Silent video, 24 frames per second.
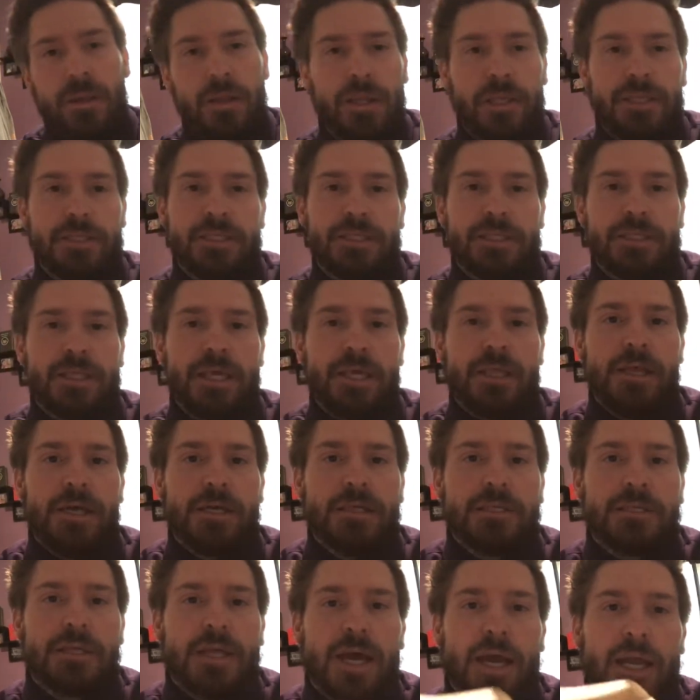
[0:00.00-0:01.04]
Let's just say
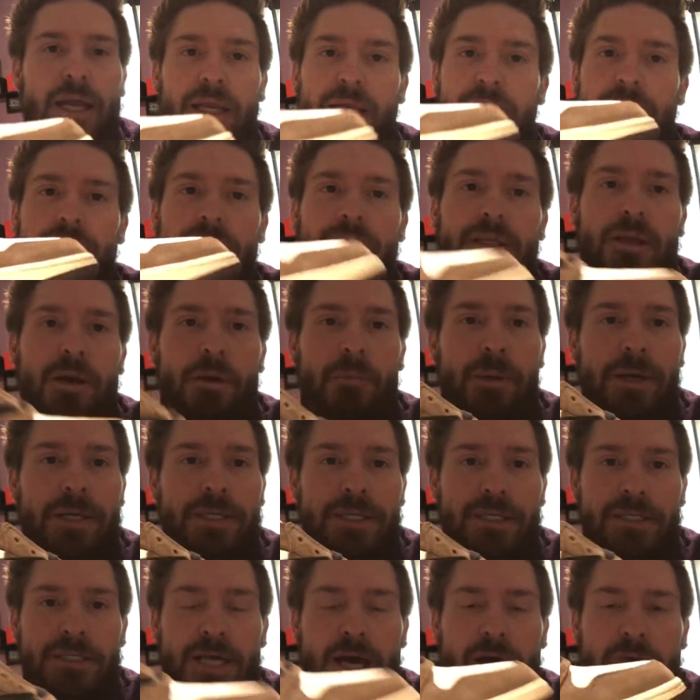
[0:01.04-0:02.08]
this, you know, my
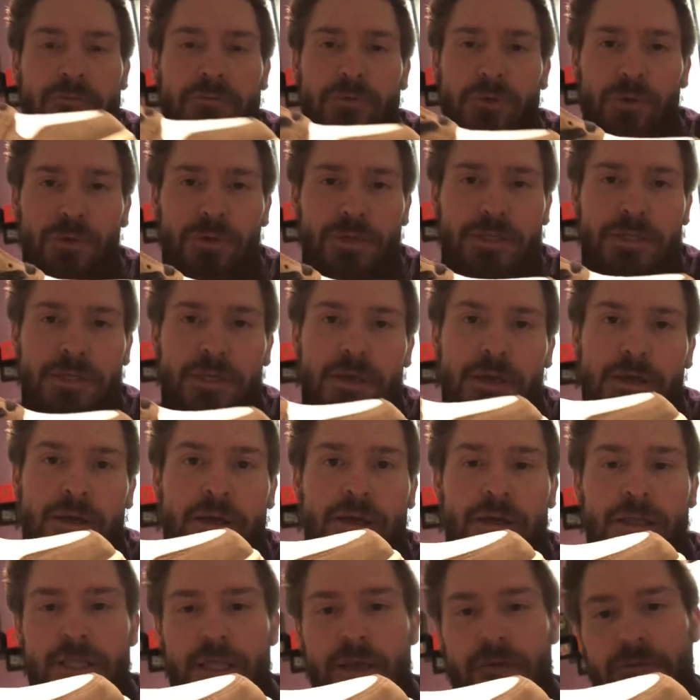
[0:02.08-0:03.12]
T Scott 4s,
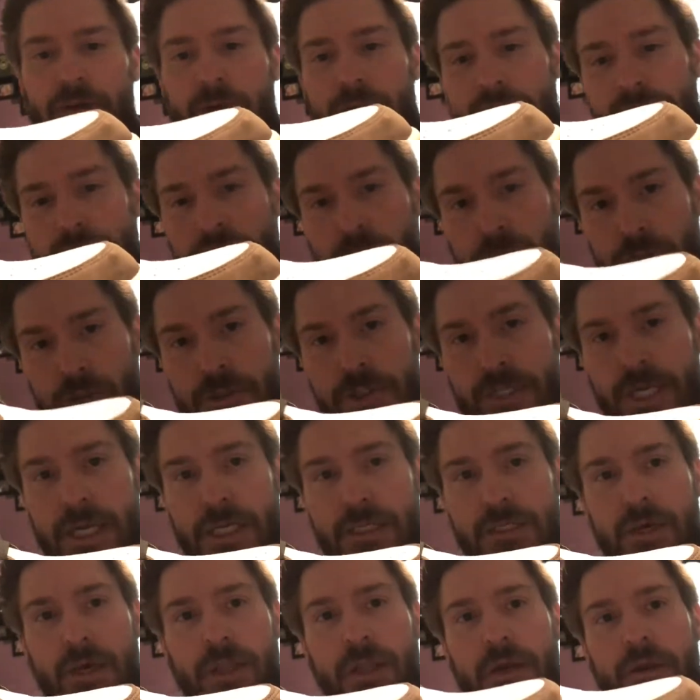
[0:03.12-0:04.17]
they've got some glue
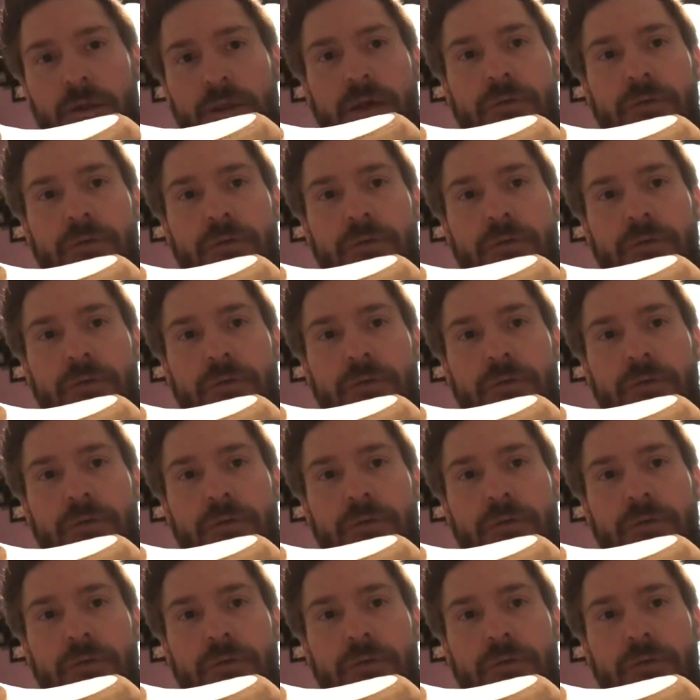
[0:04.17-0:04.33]
stains on there.